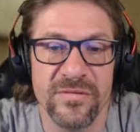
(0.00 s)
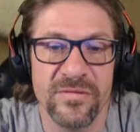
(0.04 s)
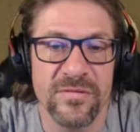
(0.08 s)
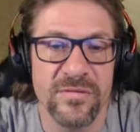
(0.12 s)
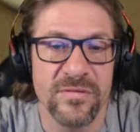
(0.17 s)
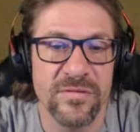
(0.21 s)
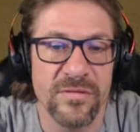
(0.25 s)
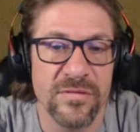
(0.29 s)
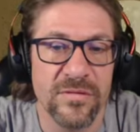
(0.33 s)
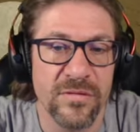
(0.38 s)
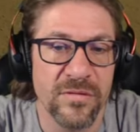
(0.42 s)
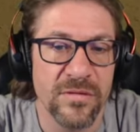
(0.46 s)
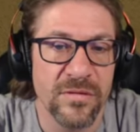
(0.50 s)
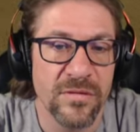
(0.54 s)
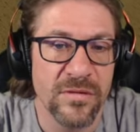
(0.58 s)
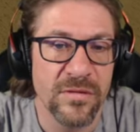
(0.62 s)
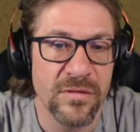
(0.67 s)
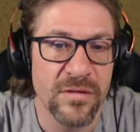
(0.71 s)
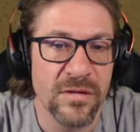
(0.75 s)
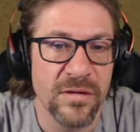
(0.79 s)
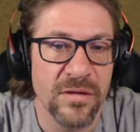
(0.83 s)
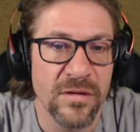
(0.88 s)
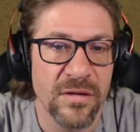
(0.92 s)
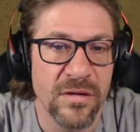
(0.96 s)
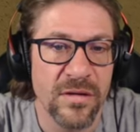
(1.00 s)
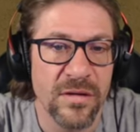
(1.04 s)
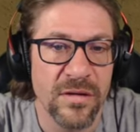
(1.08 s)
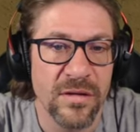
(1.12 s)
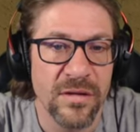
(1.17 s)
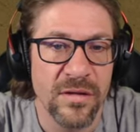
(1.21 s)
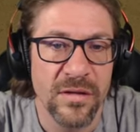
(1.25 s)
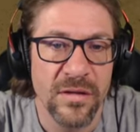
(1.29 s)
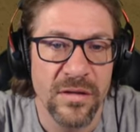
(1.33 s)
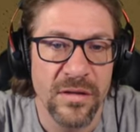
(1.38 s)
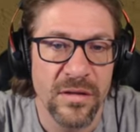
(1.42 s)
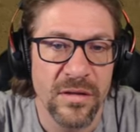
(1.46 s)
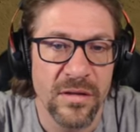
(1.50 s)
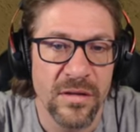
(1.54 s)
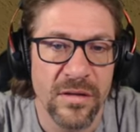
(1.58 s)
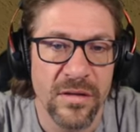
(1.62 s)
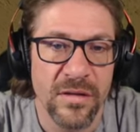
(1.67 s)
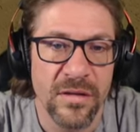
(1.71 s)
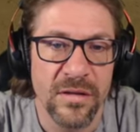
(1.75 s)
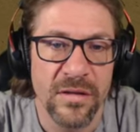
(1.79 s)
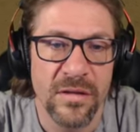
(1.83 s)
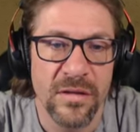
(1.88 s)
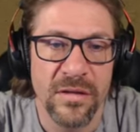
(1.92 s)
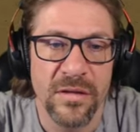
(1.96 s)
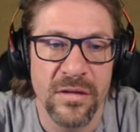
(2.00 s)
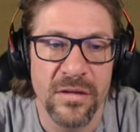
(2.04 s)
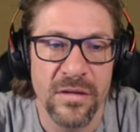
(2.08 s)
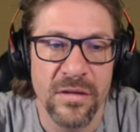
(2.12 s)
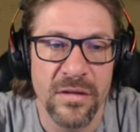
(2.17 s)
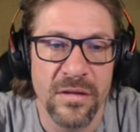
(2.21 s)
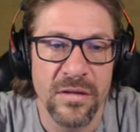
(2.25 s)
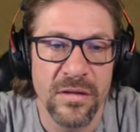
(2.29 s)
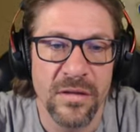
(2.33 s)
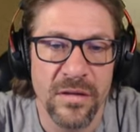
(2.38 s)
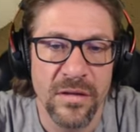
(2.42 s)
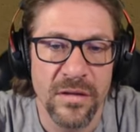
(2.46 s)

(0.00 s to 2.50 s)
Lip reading: (silence)